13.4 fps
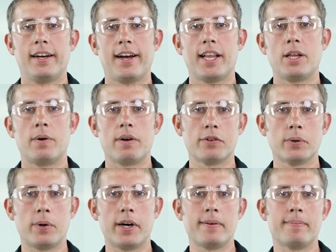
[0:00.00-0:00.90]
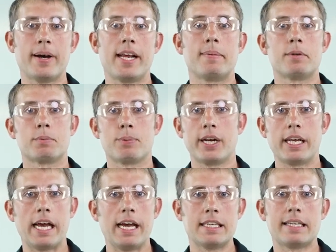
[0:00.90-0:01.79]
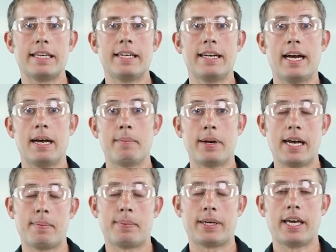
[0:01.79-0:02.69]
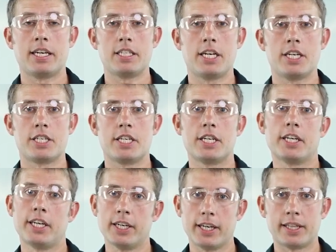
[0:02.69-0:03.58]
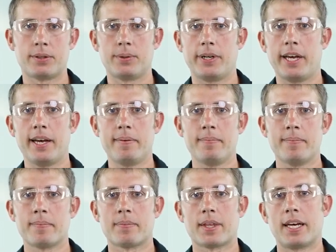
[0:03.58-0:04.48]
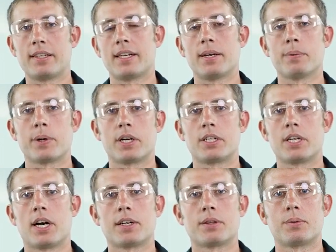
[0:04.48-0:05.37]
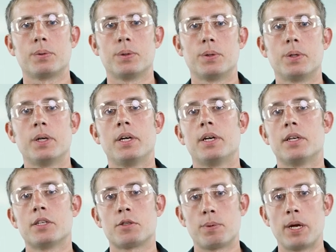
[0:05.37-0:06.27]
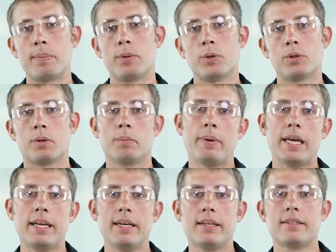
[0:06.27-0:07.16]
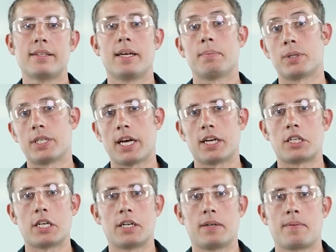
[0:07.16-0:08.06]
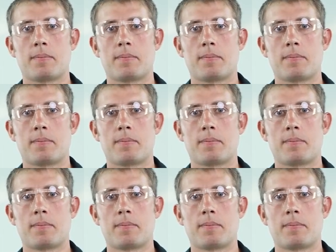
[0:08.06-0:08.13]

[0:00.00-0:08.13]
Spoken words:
Hello everyone, my name is Brady Haislet. I'm an application engineer here at 3M, and today we're going to talk through spray booth maintenance and protection.